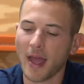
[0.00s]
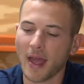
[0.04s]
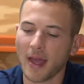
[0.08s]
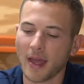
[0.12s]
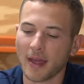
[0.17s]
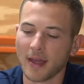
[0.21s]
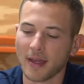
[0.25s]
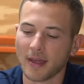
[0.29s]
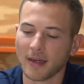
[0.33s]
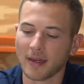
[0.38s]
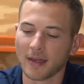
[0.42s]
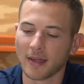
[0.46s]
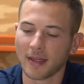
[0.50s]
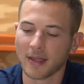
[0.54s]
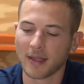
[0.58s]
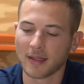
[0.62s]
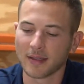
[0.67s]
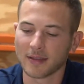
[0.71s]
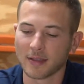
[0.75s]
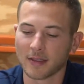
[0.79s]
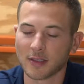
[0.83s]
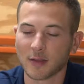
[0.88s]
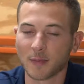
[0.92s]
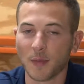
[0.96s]
and
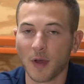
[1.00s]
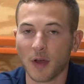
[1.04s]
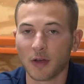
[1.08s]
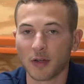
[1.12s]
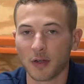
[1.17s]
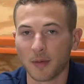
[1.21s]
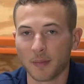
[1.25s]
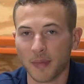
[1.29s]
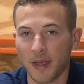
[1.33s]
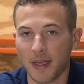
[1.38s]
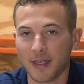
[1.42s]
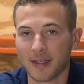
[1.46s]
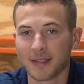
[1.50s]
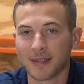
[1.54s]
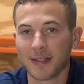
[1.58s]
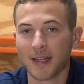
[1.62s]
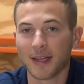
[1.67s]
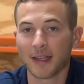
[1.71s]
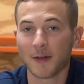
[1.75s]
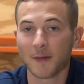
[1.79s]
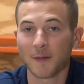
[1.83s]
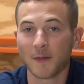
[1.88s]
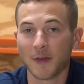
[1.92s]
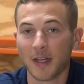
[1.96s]
it's a smaller base
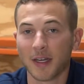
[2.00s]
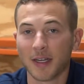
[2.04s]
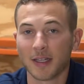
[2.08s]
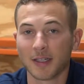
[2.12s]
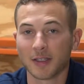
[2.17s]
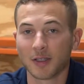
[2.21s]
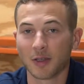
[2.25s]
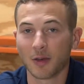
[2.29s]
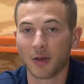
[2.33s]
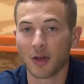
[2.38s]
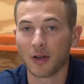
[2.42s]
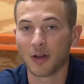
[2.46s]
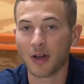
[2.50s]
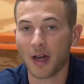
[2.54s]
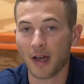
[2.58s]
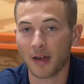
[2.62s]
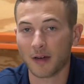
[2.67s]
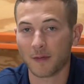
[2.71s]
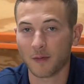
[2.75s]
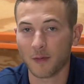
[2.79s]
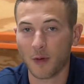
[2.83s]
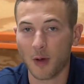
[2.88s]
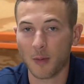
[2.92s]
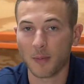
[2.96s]
that can fit into a
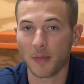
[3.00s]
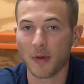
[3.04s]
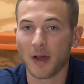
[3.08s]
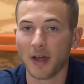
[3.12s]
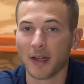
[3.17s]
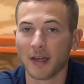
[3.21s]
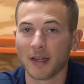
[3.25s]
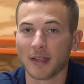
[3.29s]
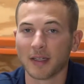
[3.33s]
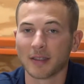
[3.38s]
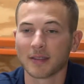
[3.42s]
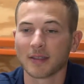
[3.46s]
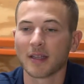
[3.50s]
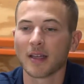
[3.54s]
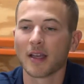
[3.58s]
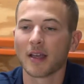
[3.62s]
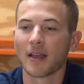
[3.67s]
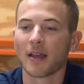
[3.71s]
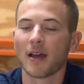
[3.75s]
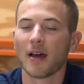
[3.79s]
lot of rope lighting